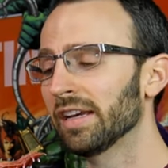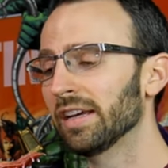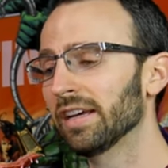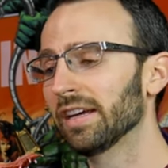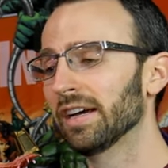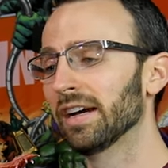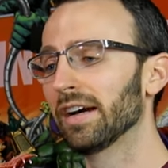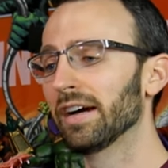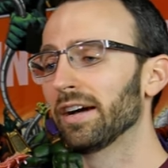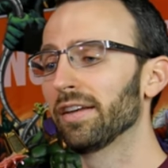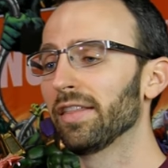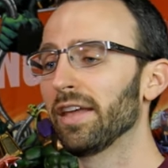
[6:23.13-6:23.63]

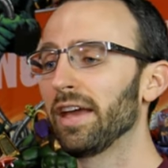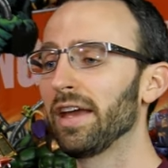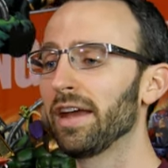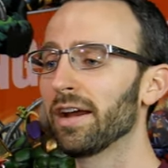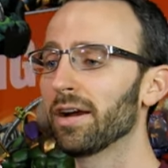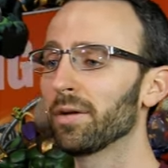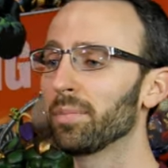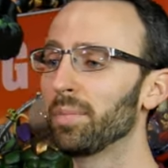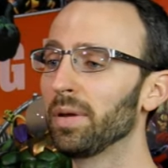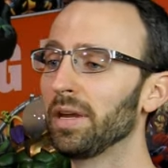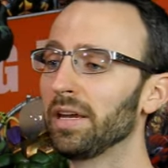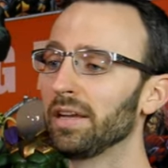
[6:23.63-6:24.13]
The
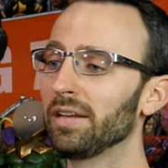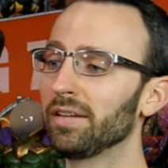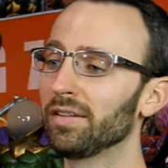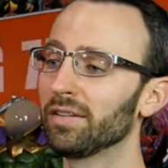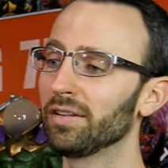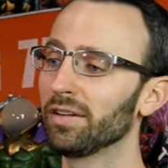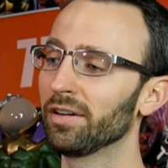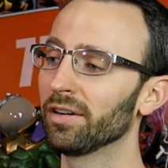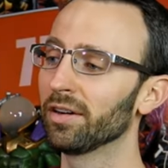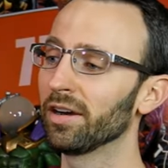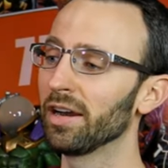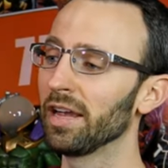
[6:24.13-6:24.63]
hair pins
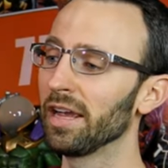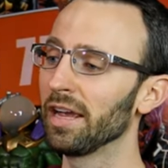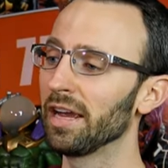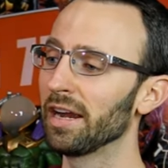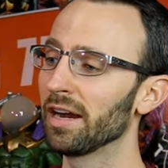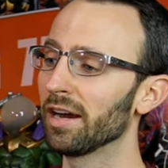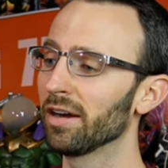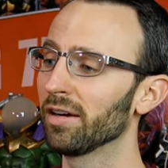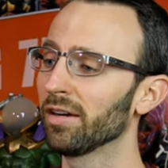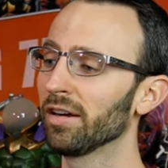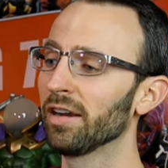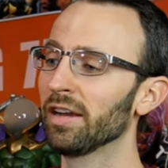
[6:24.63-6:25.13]
in her
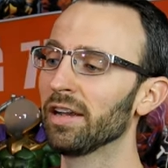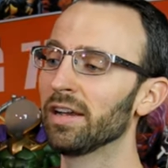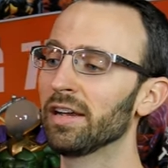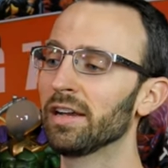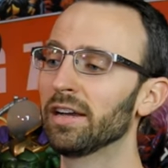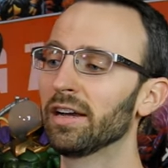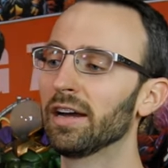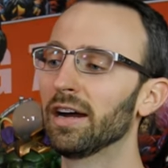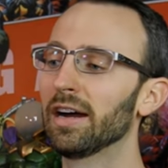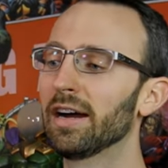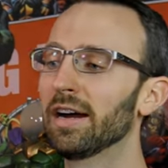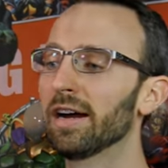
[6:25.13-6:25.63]
hair,
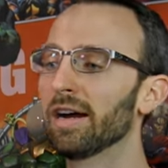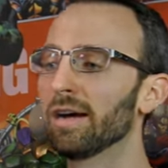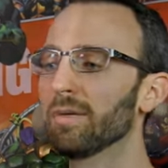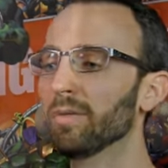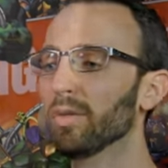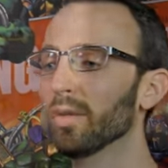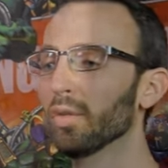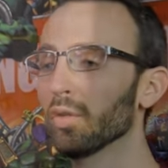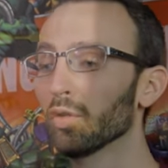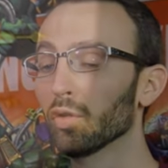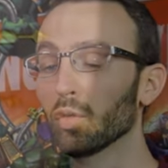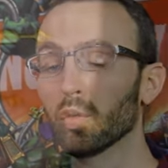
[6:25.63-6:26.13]
those